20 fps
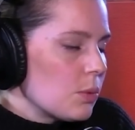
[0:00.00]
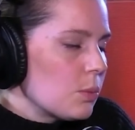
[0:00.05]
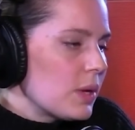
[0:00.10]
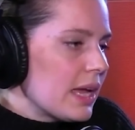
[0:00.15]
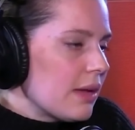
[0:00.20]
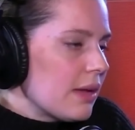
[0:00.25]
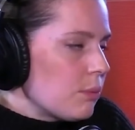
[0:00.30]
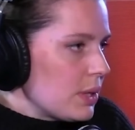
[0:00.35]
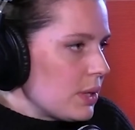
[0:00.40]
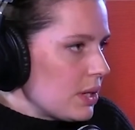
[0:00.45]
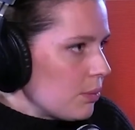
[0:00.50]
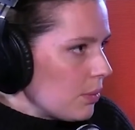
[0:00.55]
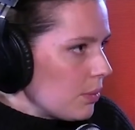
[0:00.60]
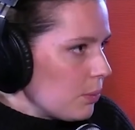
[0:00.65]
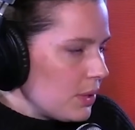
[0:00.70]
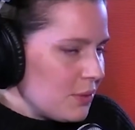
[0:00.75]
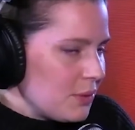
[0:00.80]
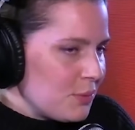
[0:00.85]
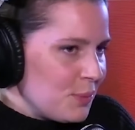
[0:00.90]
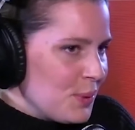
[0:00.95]
So
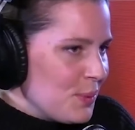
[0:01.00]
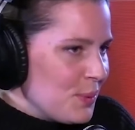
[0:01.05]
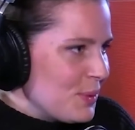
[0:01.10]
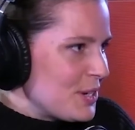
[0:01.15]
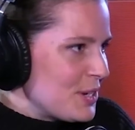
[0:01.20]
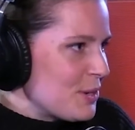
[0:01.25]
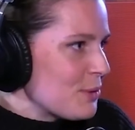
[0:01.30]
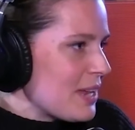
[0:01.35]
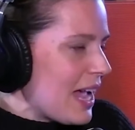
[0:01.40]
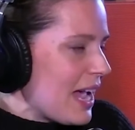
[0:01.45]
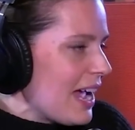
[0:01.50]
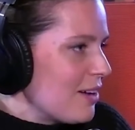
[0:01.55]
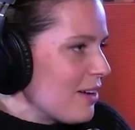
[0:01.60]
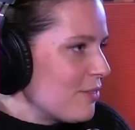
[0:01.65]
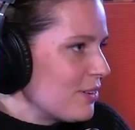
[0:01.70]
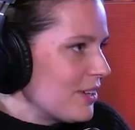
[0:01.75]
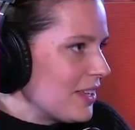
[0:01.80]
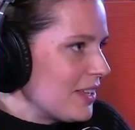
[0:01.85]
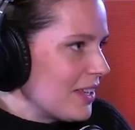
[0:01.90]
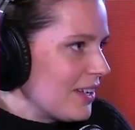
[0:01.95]
we don't have
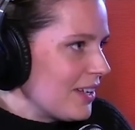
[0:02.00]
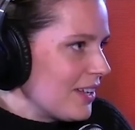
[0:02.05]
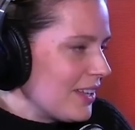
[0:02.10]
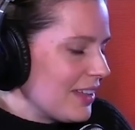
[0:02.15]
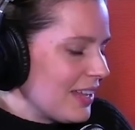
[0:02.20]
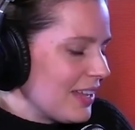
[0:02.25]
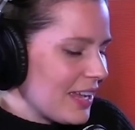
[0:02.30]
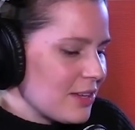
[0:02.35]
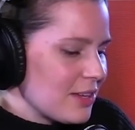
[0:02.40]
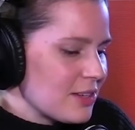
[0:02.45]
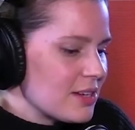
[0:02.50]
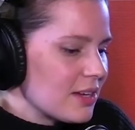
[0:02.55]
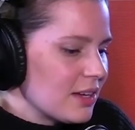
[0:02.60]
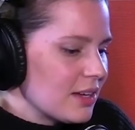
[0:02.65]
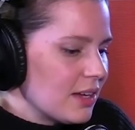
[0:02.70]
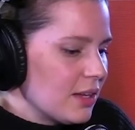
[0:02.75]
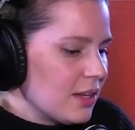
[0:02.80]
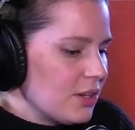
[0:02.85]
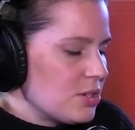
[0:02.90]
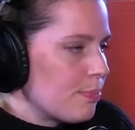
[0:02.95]

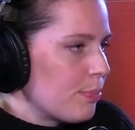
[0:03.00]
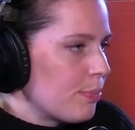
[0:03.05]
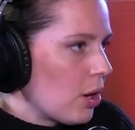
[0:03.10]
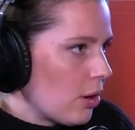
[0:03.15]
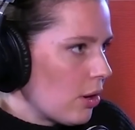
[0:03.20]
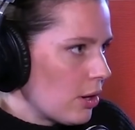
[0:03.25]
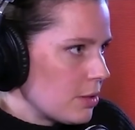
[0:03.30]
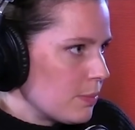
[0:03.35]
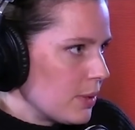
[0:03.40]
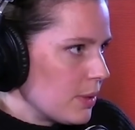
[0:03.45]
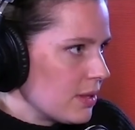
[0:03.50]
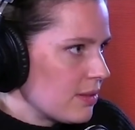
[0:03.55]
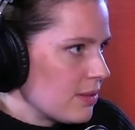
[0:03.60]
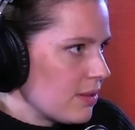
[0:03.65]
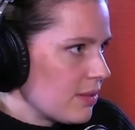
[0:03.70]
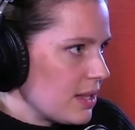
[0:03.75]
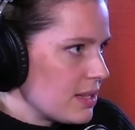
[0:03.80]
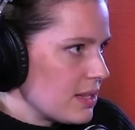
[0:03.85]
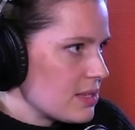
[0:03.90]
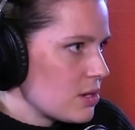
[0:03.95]
a department
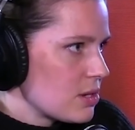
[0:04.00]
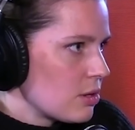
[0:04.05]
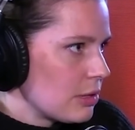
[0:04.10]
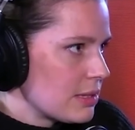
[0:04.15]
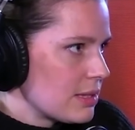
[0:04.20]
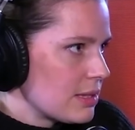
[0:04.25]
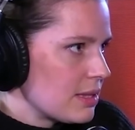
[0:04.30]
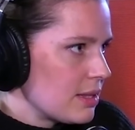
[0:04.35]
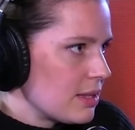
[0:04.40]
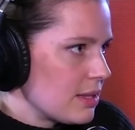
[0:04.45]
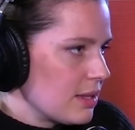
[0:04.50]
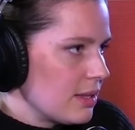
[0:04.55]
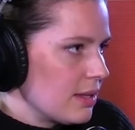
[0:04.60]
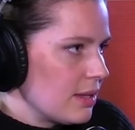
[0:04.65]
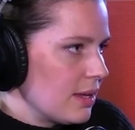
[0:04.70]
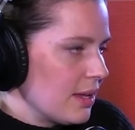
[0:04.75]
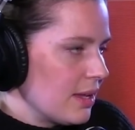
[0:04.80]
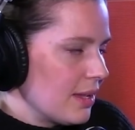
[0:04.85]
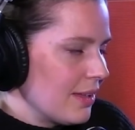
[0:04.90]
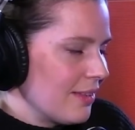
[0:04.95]
that's called
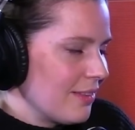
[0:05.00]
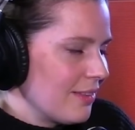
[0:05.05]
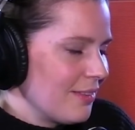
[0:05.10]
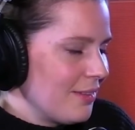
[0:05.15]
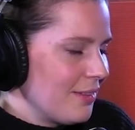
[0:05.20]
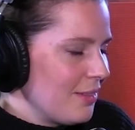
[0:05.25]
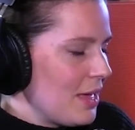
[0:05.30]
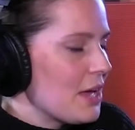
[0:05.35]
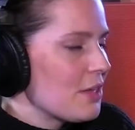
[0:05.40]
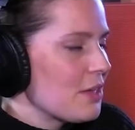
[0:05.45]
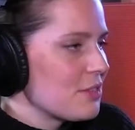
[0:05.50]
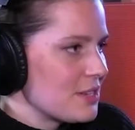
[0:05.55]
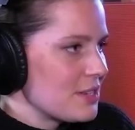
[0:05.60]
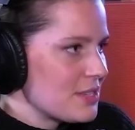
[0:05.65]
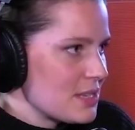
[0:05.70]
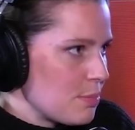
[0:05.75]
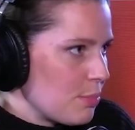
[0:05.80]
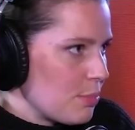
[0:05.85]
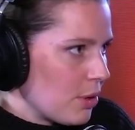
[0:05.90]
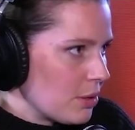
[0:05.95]
the ethics
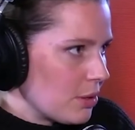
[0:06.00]
department.